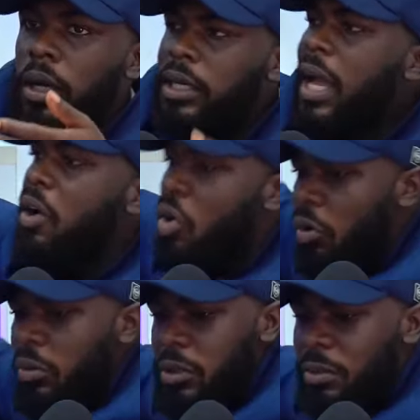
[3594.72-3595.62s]
The guy can't
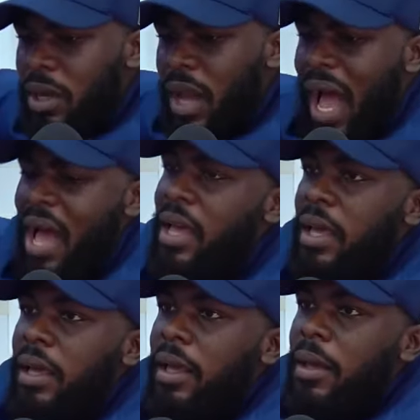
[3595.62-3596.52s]
come and say, hey, ah.
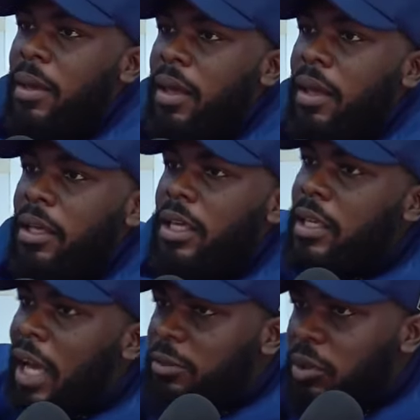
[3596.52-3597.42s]

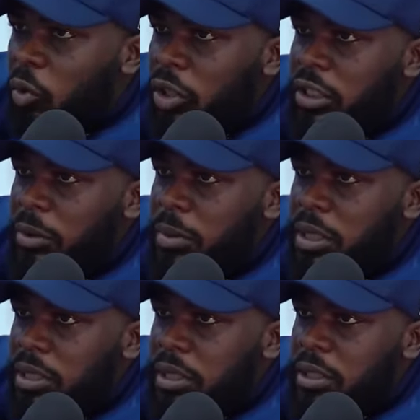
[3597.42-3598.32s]
He has been watching me
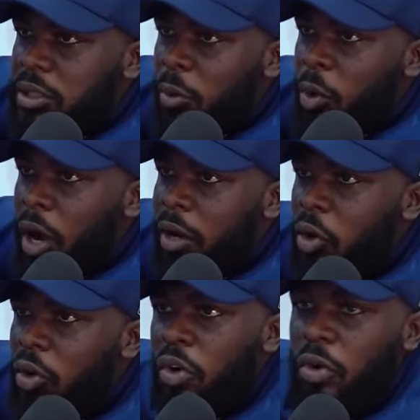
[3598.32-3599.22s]
since. Omo, I
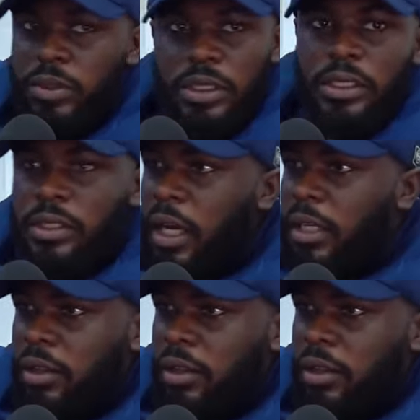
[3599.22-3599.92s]
don't come since, and